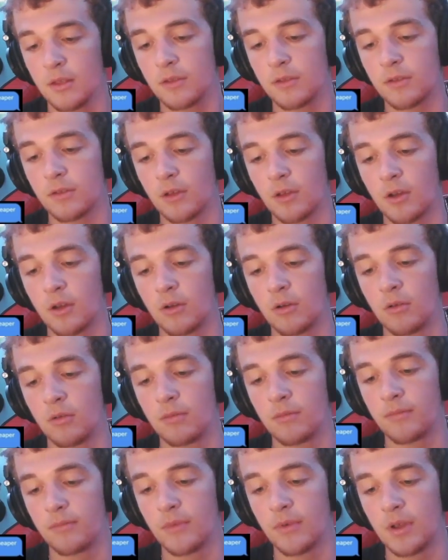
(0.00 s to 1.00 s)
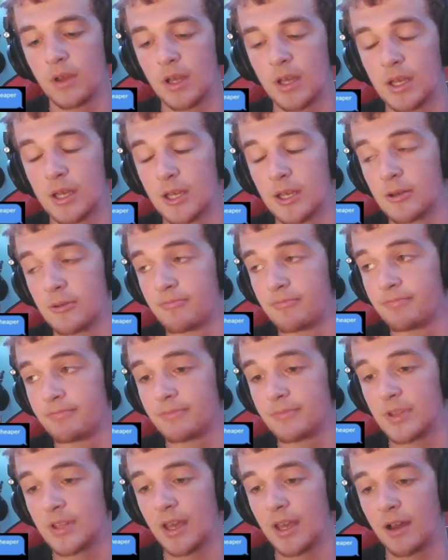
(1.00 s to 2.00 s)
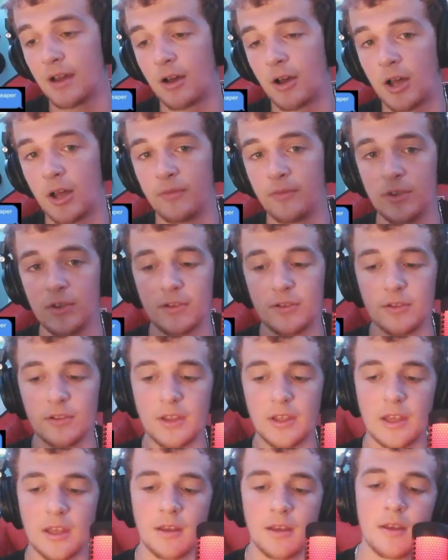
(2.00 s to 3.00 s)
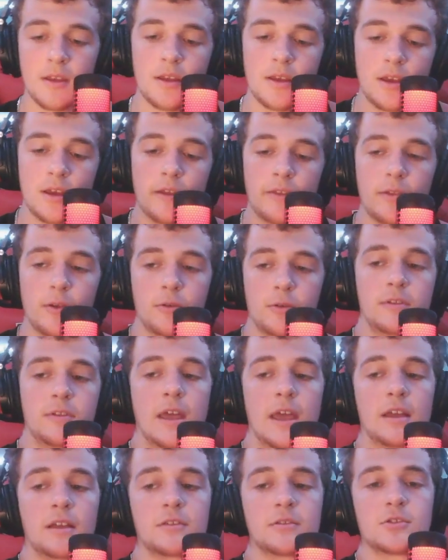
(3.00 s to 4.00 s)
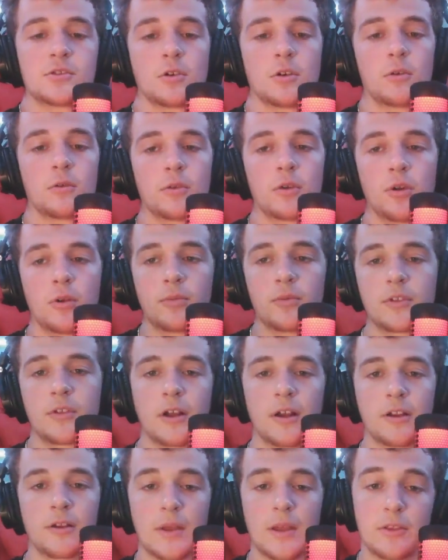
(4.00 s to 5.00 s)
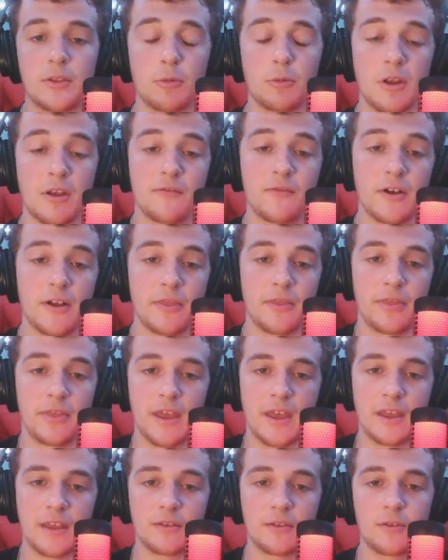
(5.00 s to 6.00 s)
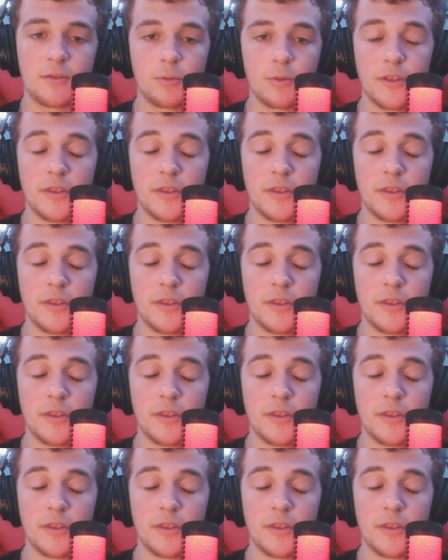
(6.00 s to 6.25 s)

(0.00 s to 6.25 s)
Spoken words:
So, yeah, obviously in those texts, Jorobe's talking about doing fun things.